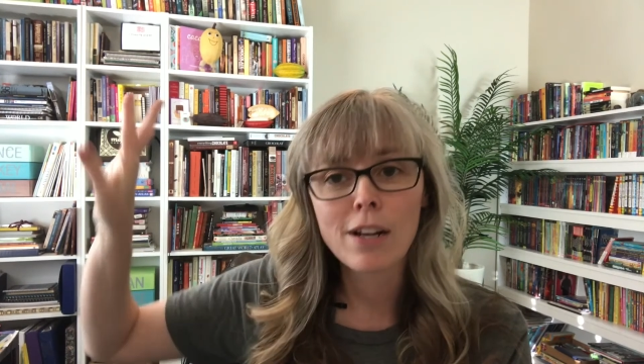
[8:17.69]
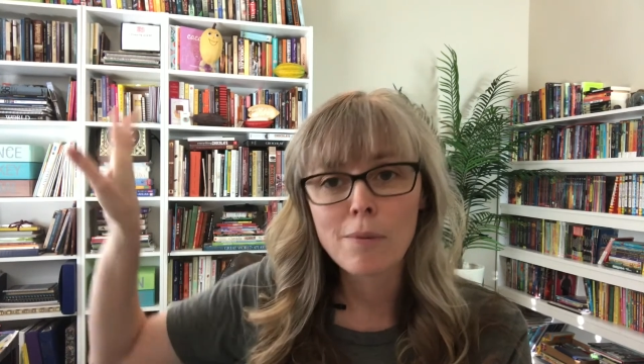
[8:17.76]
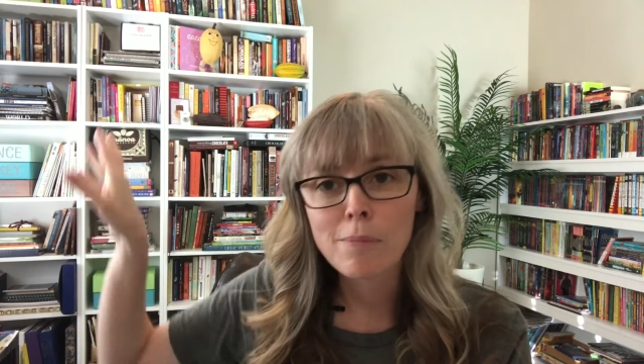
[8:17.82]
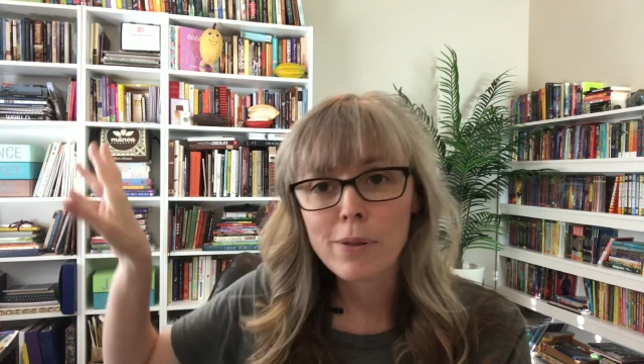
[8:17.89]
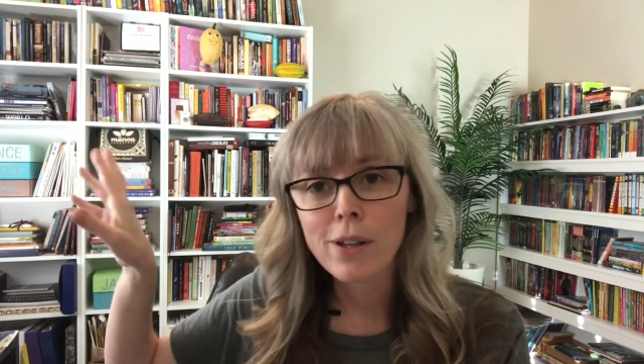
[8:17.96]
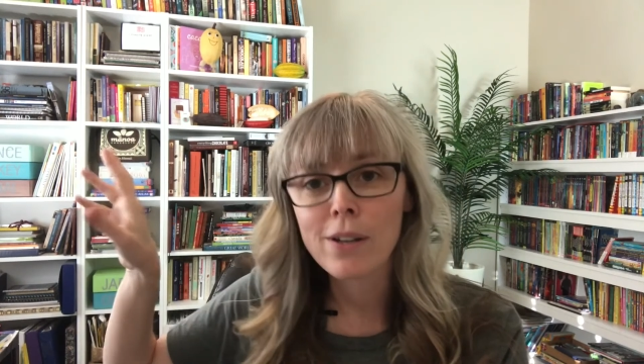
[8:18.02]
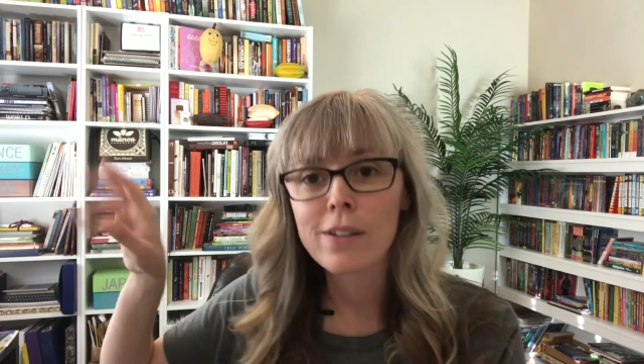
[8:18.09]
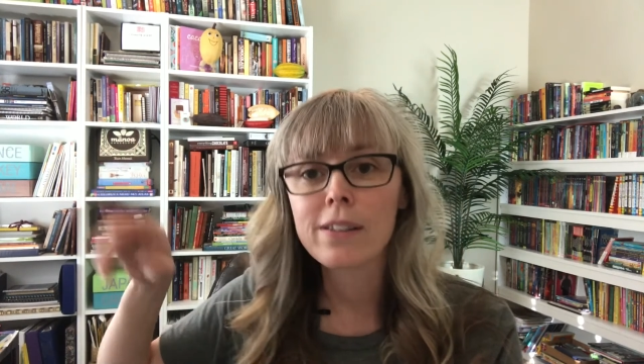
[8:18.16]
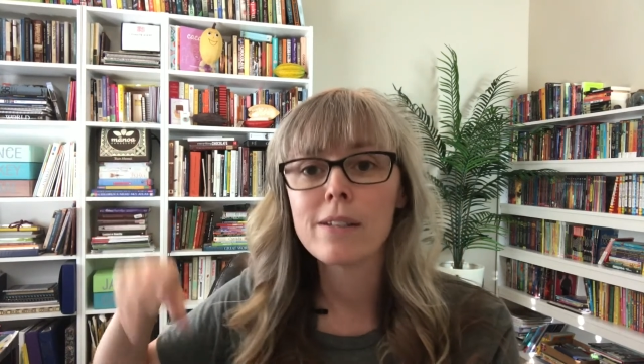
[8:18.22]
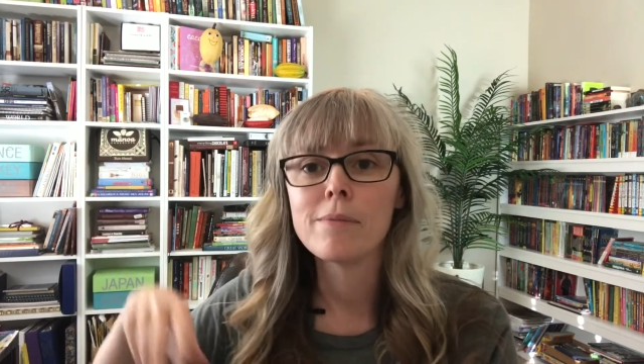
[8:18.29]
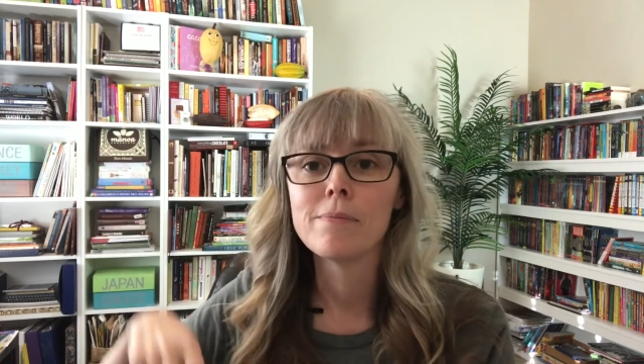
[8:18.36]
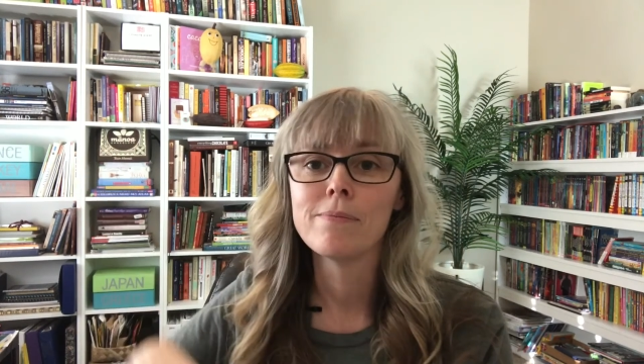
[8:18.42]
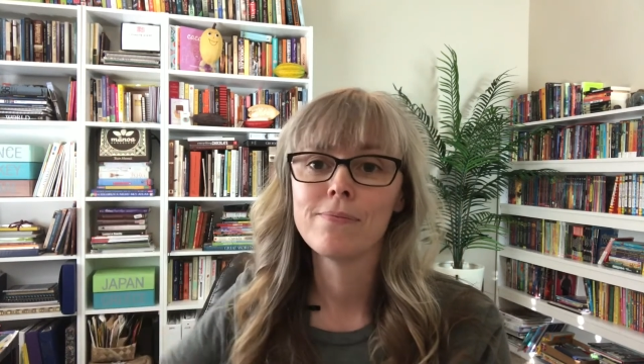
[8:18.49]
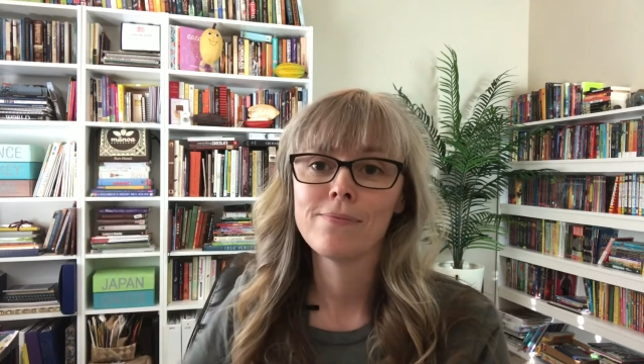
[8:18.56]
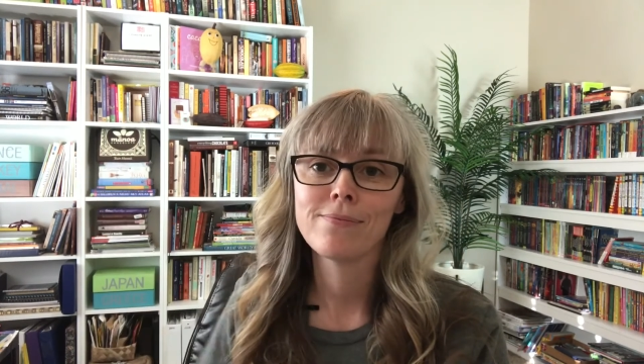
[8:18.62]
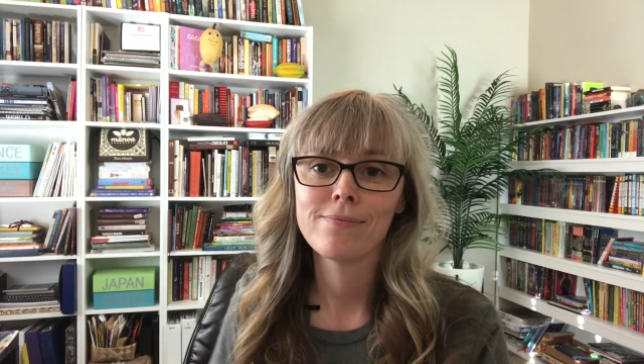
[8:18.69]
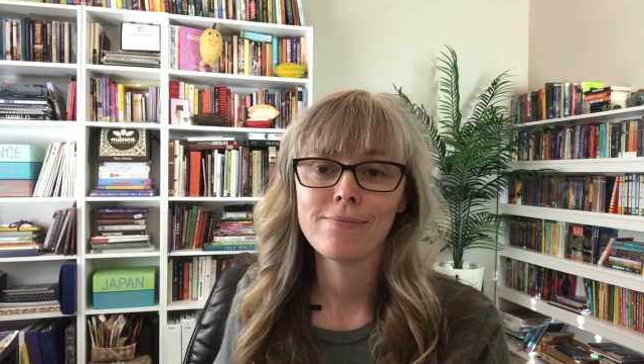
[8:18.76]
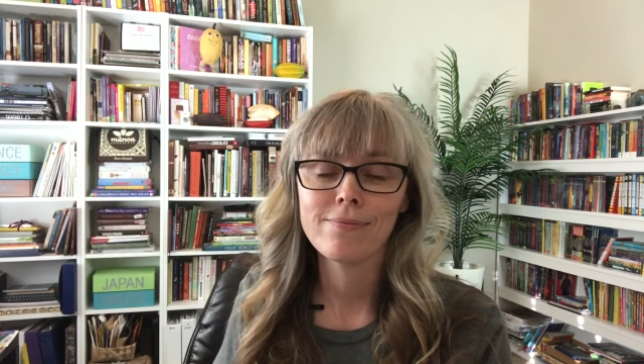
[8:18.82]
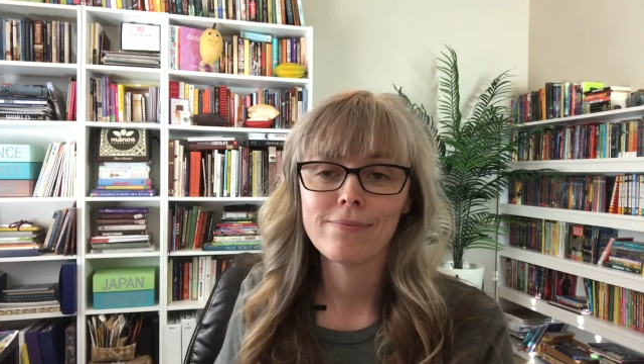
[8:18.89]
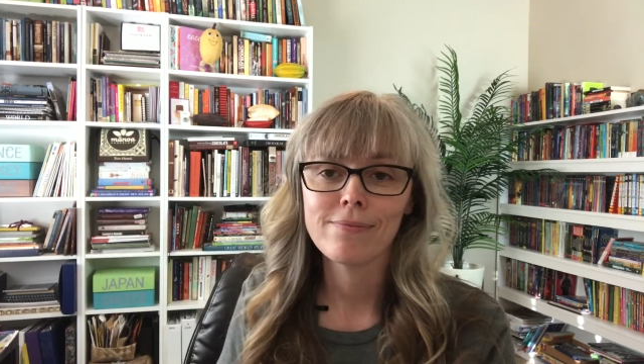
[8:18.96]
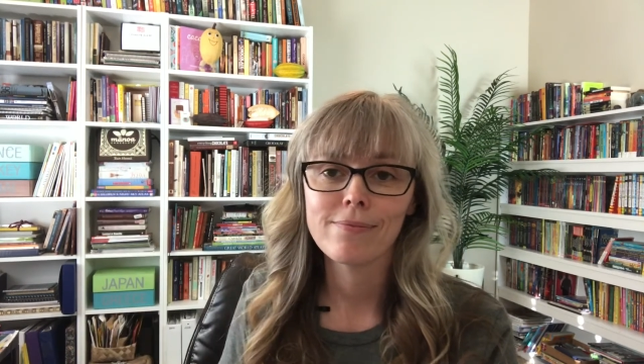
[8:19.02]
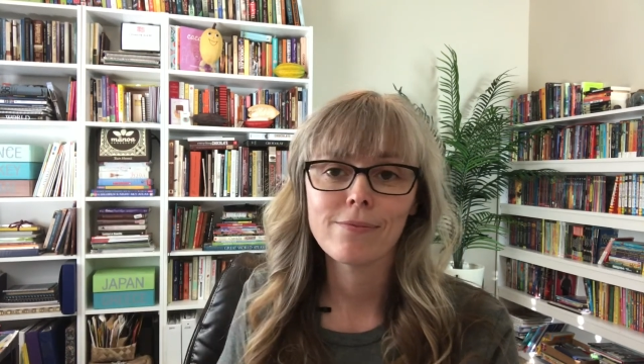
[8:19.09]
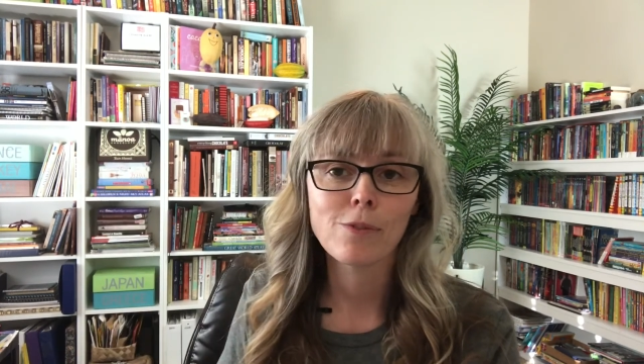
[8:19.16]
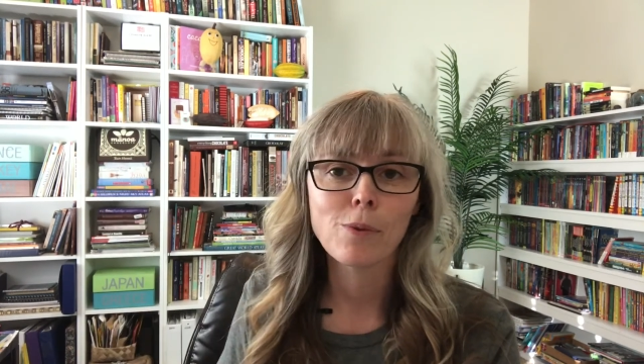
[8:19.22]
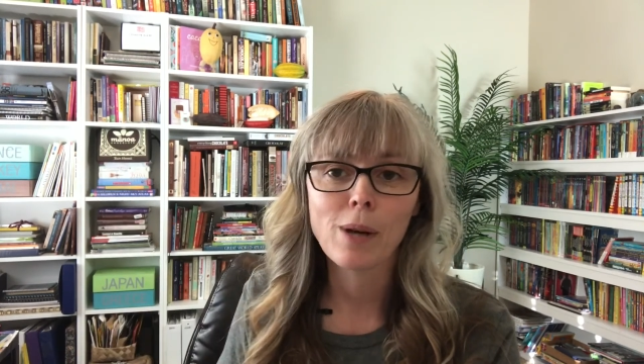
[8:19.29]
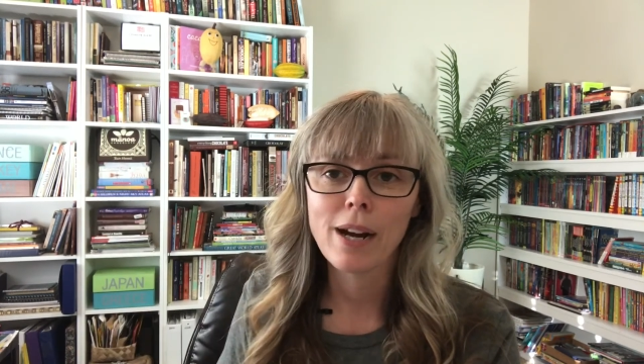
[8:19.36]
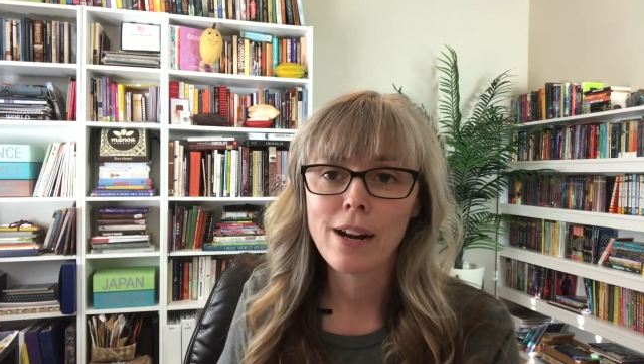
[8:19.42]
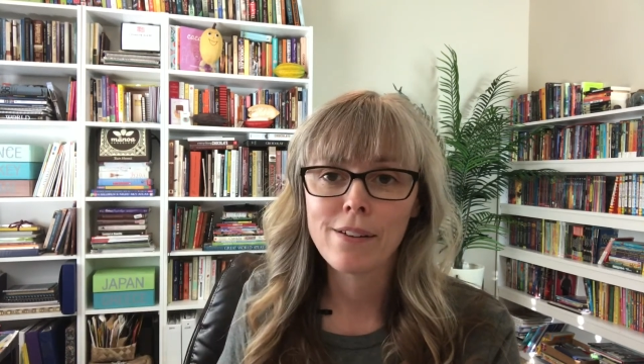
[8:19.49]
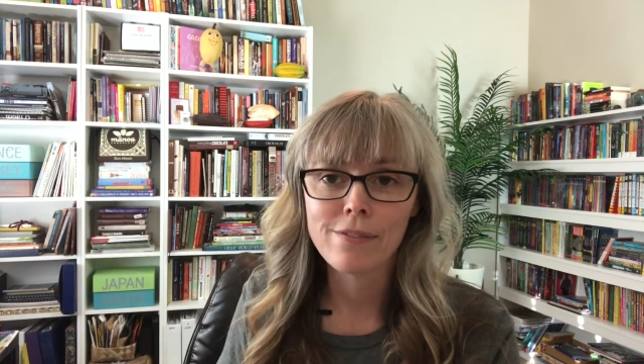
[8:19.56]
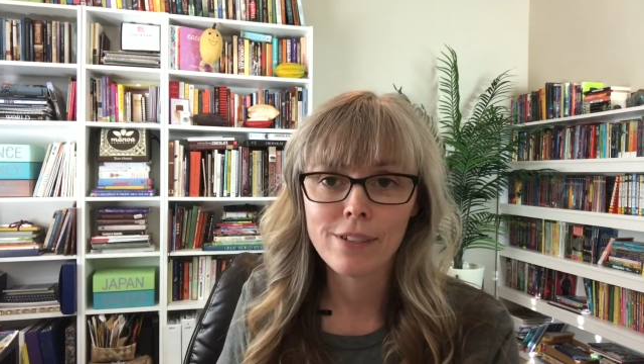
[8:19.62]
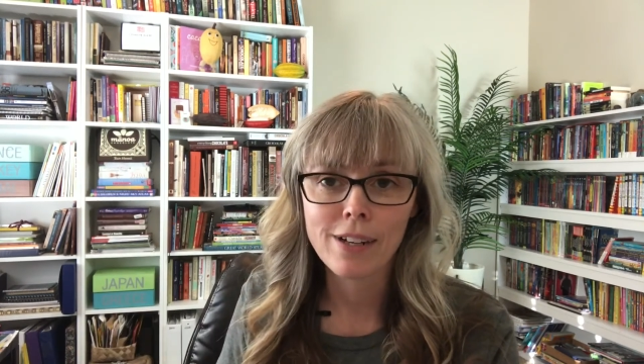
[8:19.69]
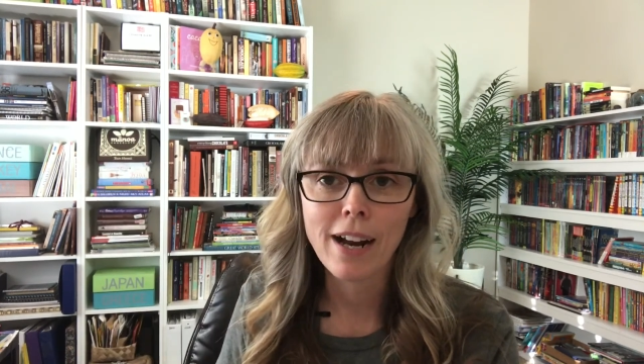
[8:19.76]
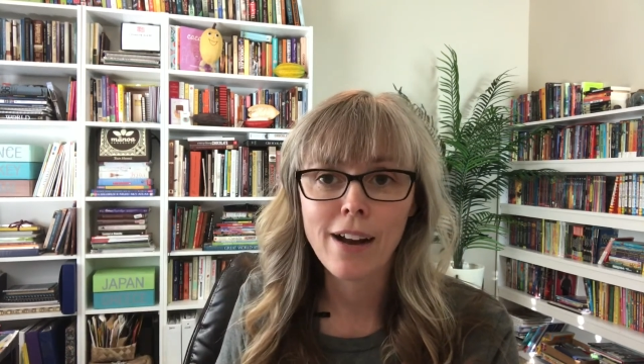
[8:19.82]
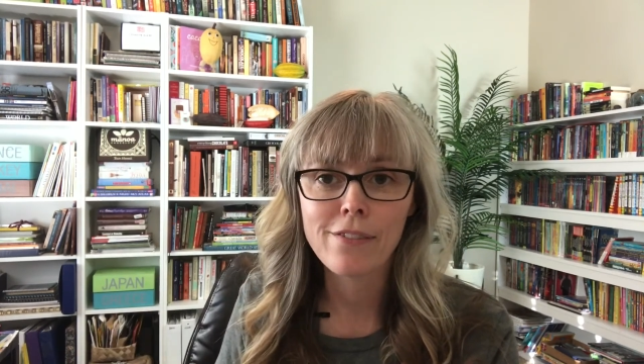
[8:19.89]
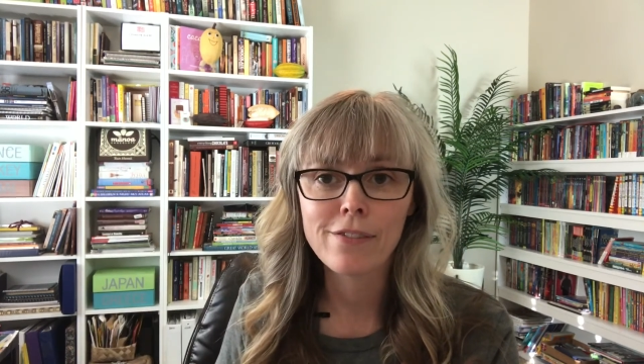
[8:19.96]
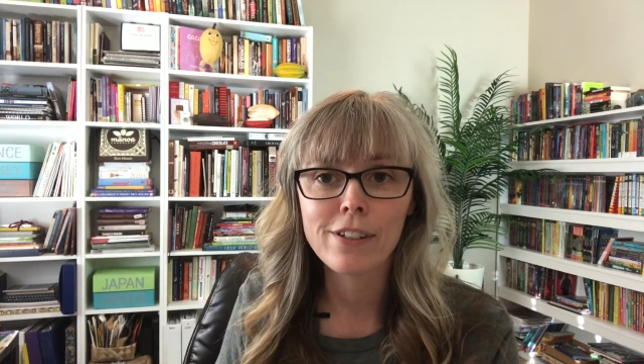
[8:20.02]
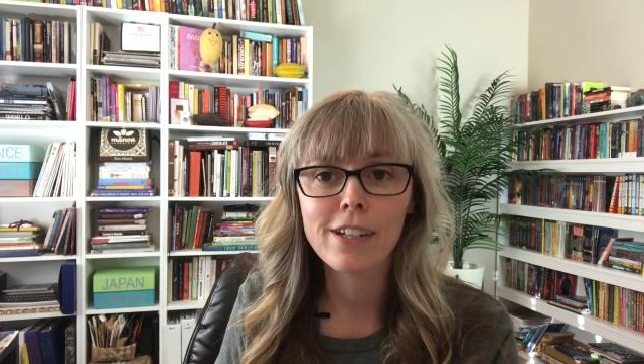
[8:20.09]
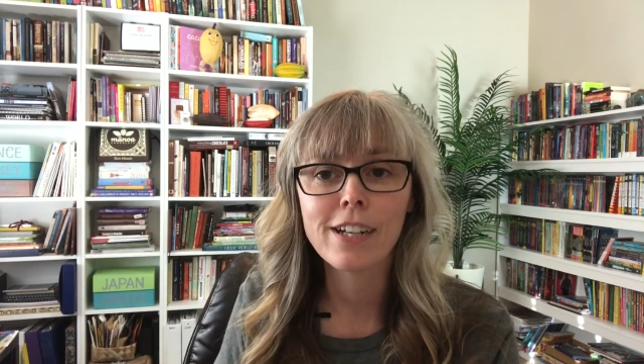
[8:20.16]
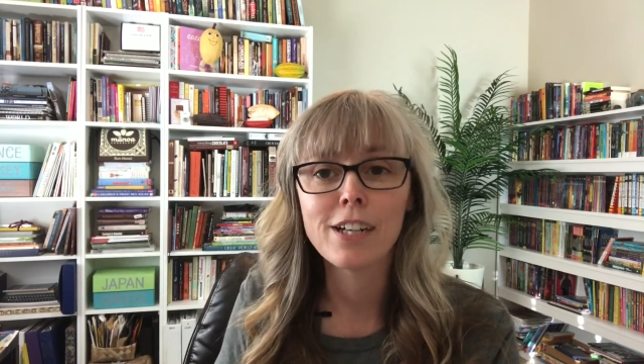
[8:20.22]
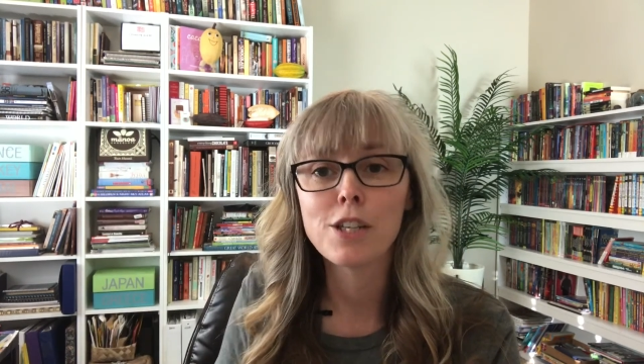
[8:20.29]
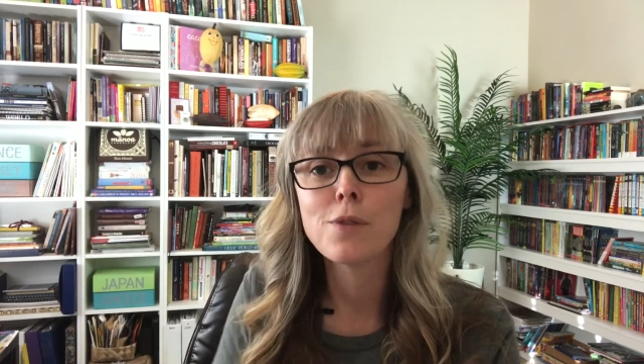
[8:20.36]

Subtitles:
and plunk them wherever in Africa.